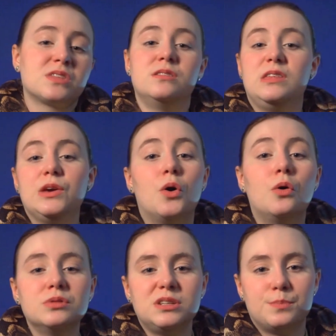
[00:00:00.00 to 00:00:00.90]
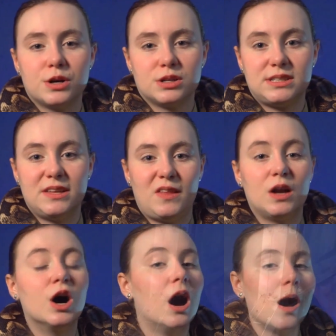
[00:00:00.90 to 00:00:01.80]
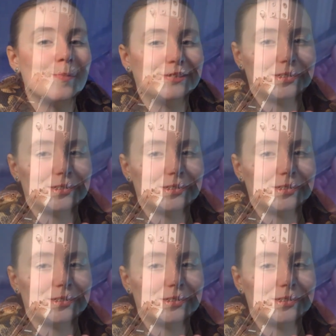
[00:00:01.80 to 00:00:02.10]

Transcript: The only person that Hobbs has